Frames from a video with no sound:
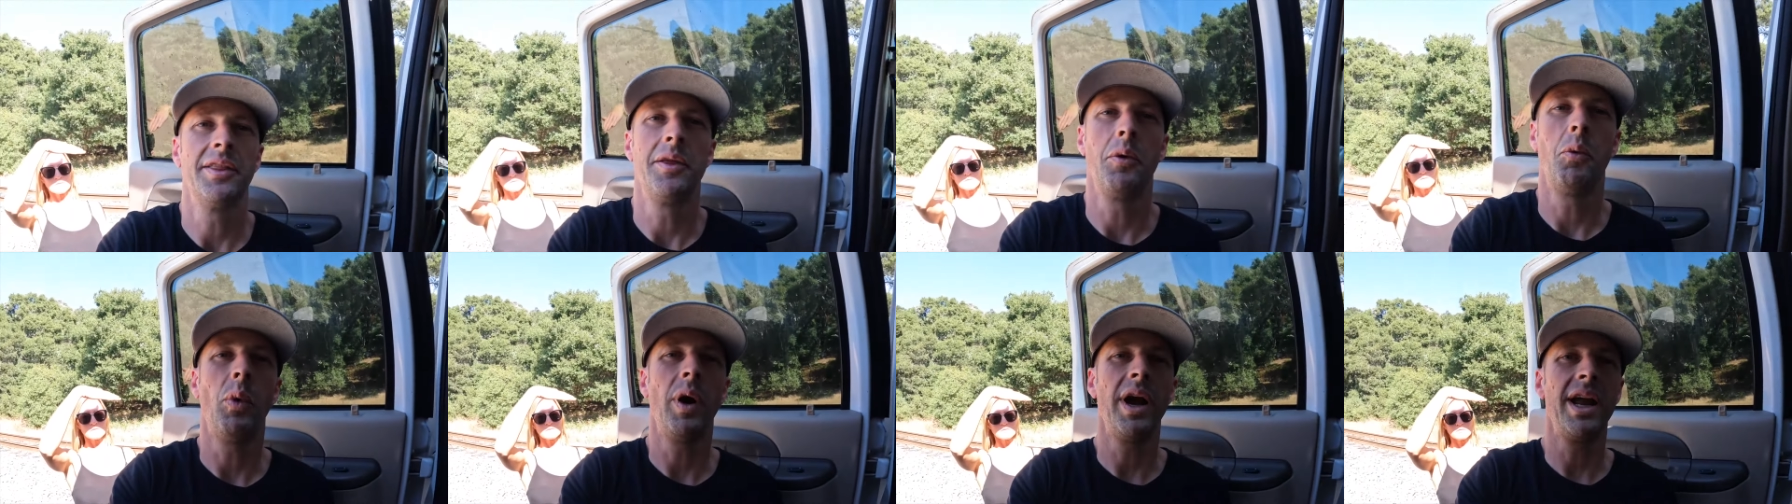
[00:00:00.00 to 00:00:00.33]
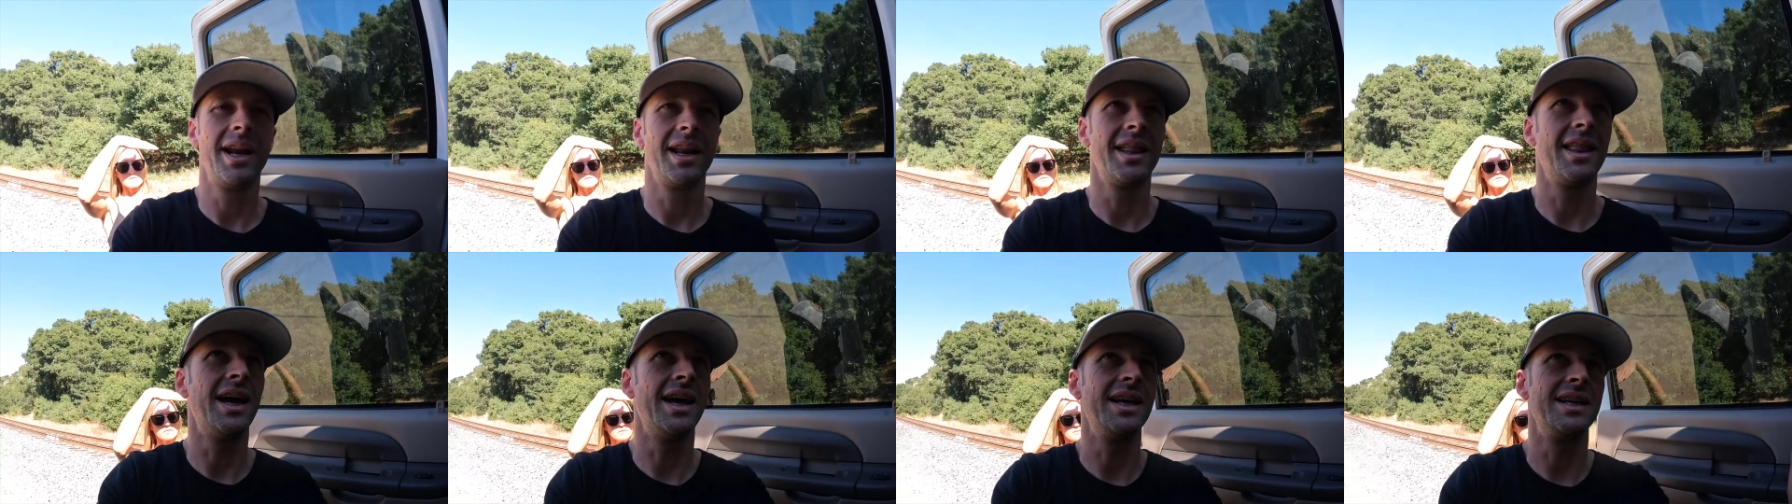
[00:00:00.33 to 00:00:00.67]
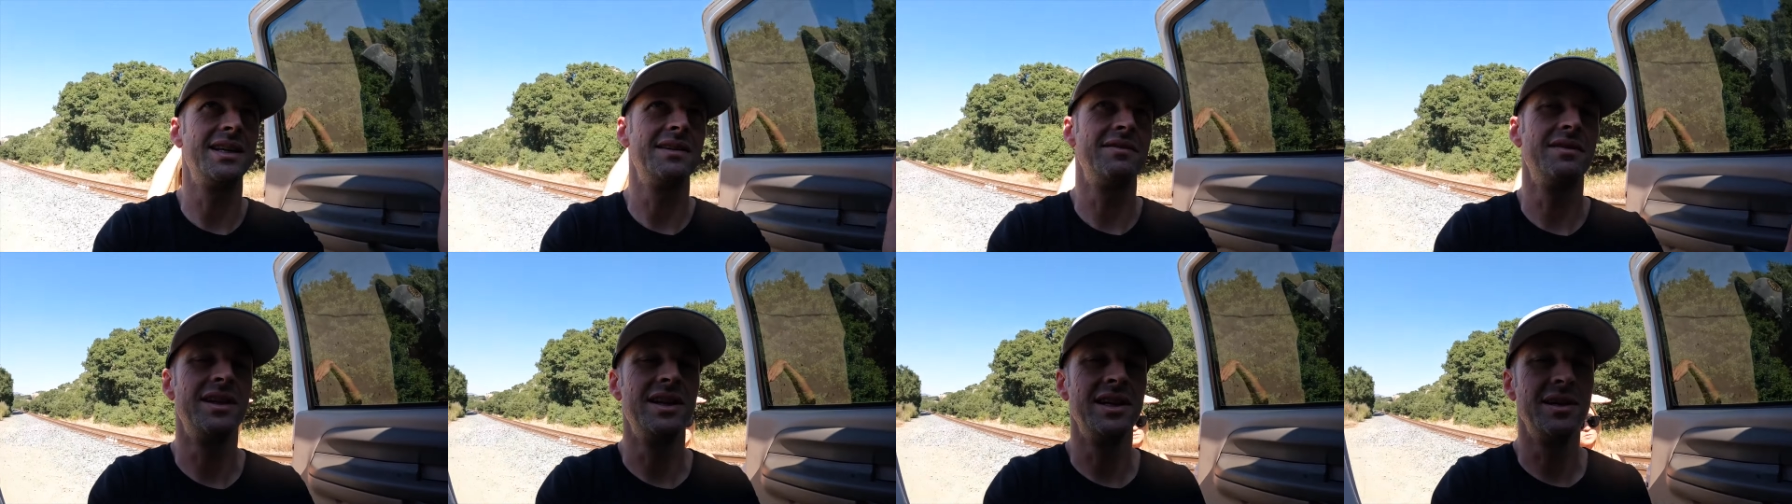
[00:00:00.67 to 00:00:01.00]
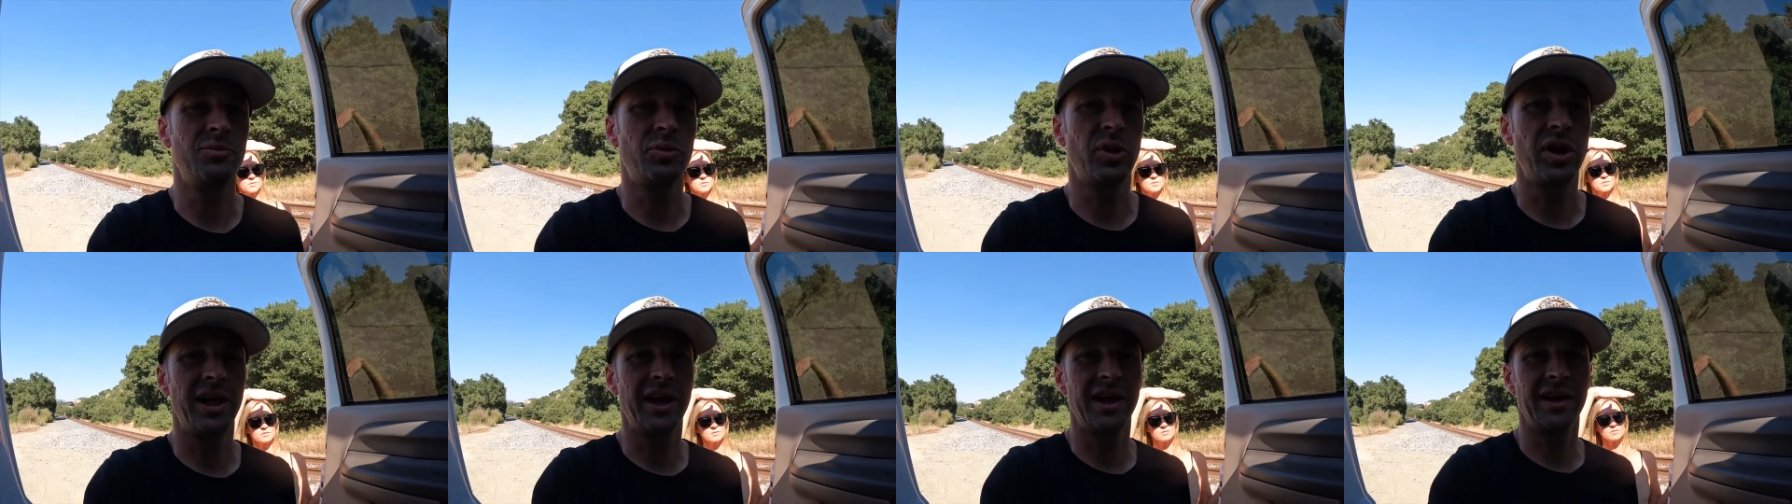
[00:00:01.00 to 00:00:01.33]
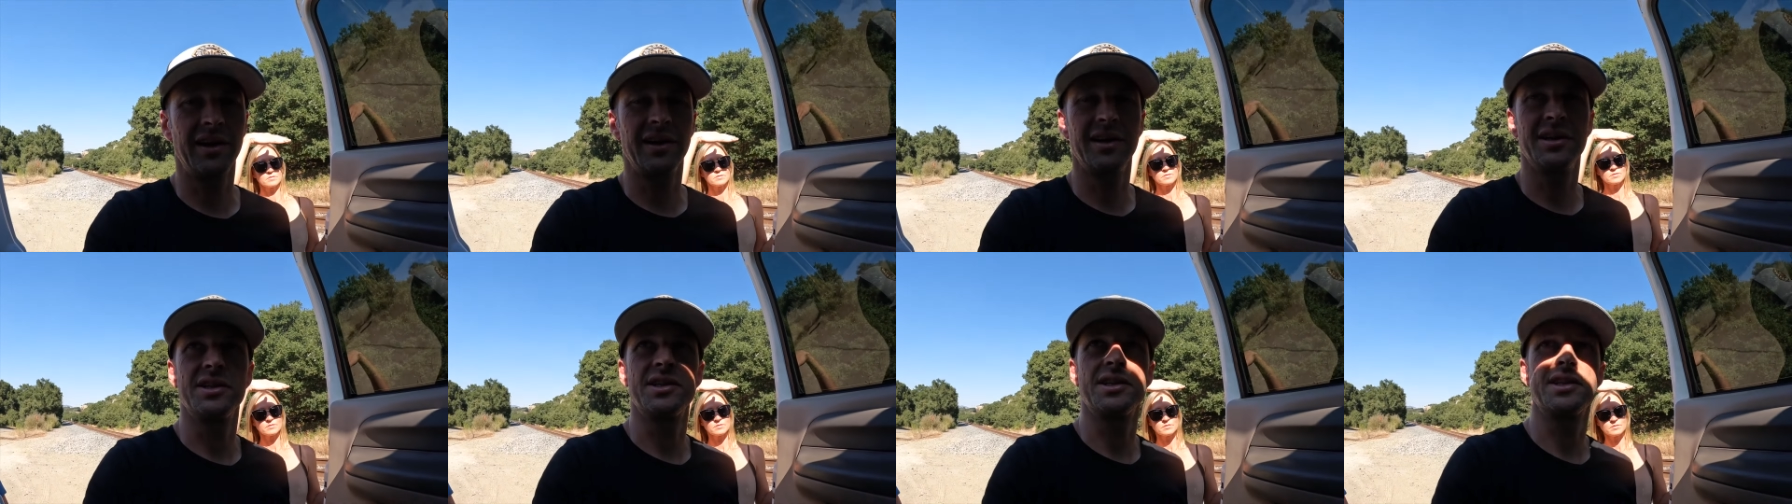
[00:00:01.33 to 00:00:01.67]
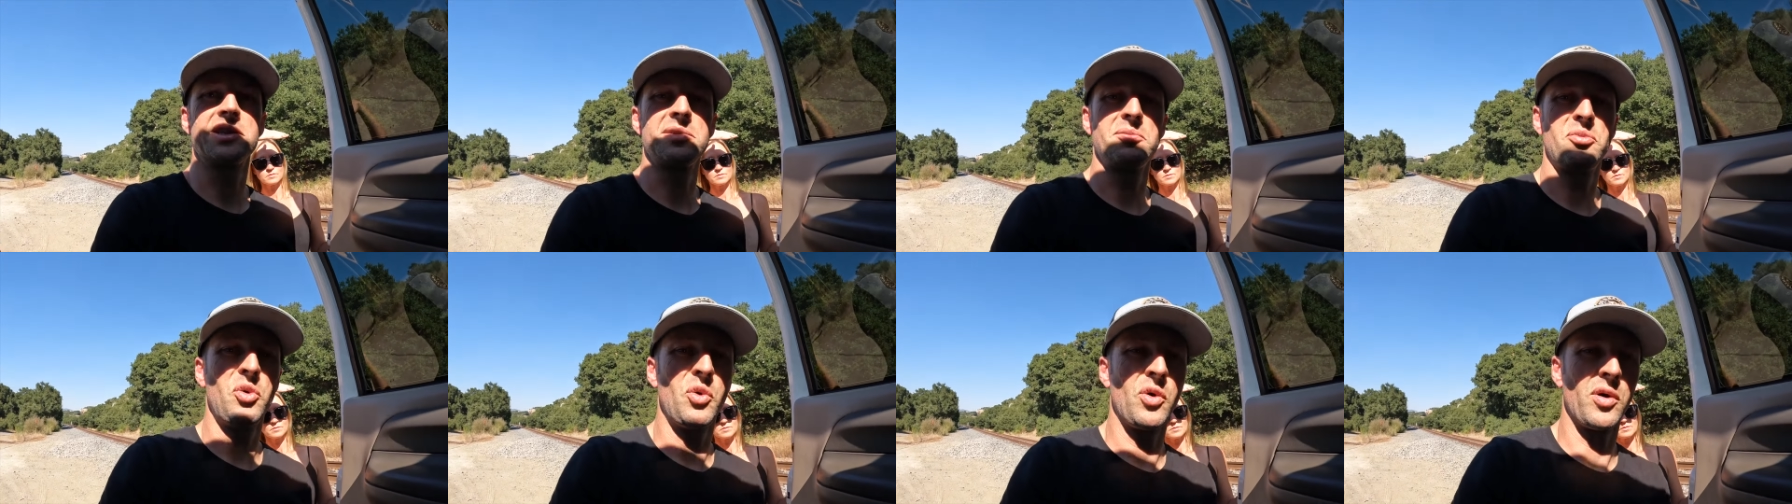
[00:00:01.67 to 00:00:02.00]
the weight of that DVD player and
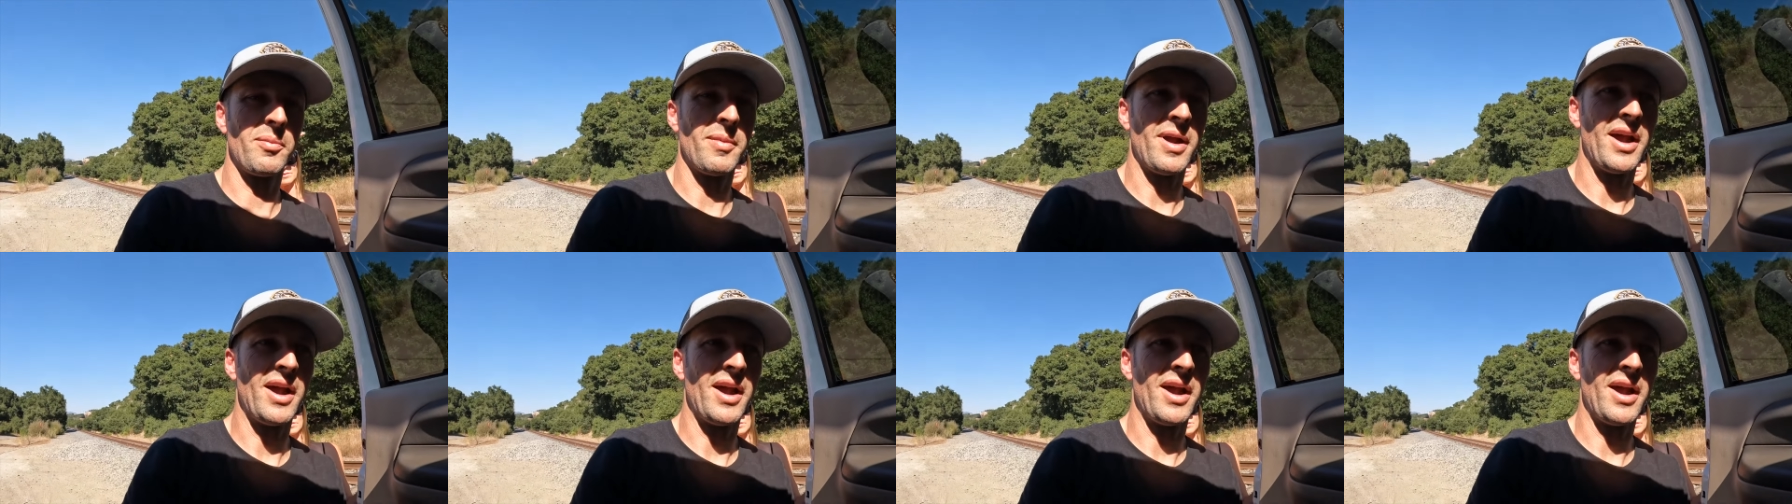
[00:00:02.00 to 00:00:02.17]
just the poor